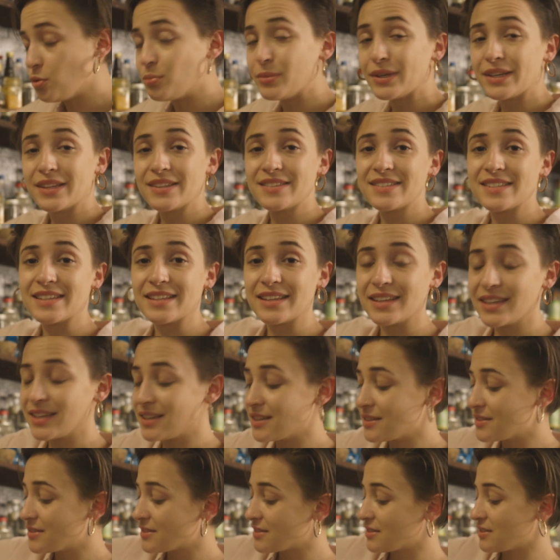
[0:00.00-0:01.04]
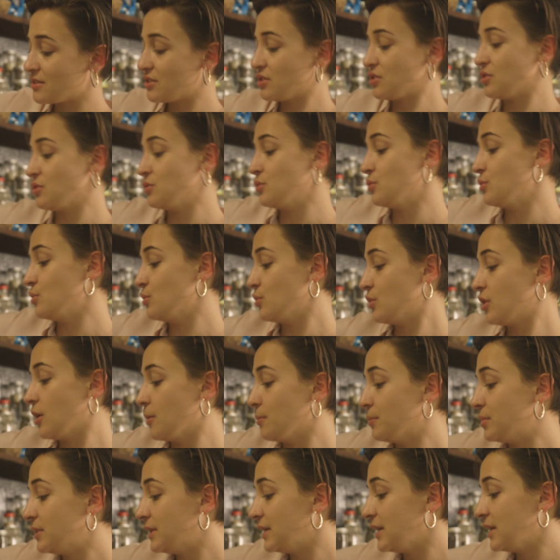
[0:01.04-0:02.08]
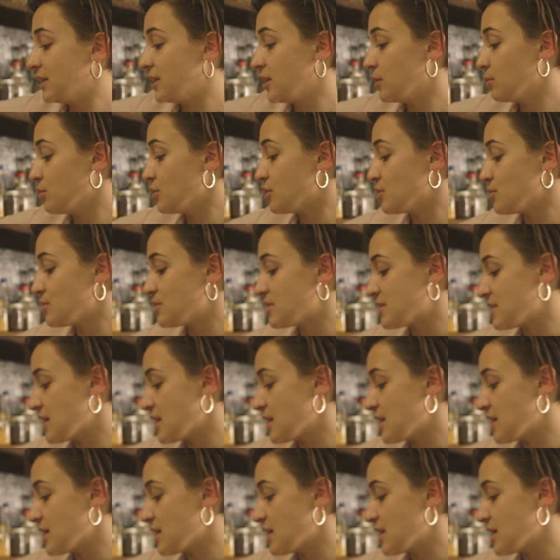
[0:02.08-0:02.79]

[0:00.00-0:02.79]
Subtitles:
minutes it needs to completely reduce